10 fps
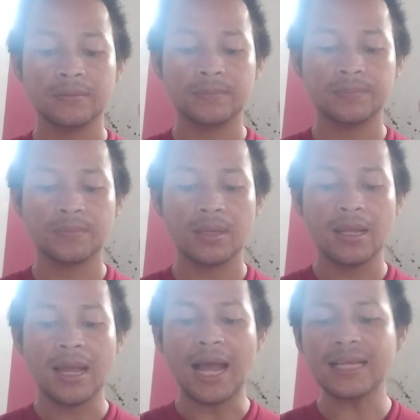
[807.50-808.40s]
Ask
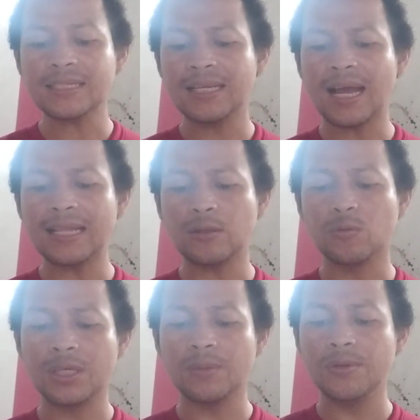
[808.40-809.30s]
God to give you a
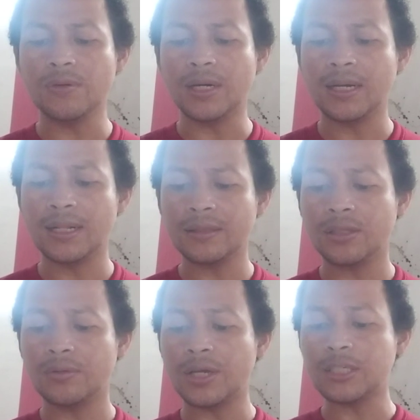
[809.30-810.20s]
healthy
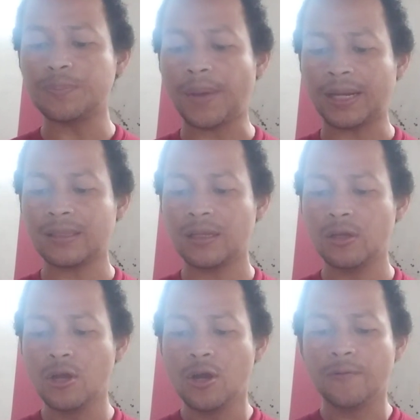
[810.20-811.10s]
respect for
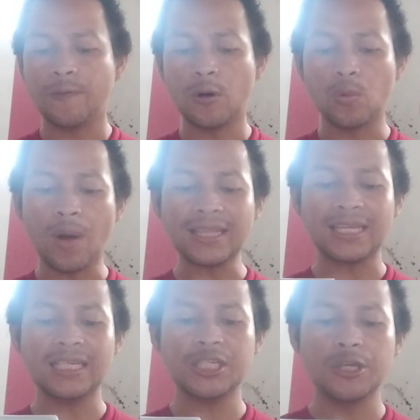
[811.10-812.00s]
what is
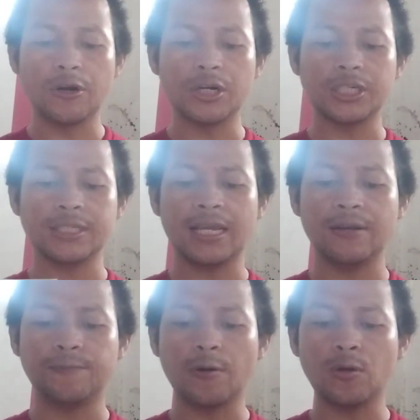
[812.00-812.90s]
yours and for
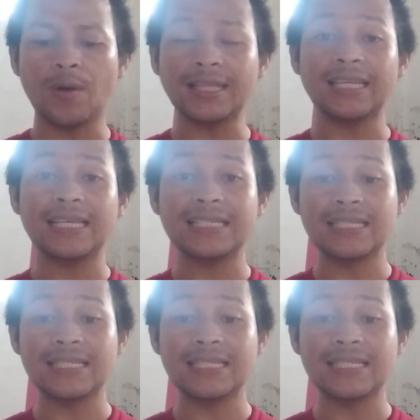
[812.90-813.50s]
what is not.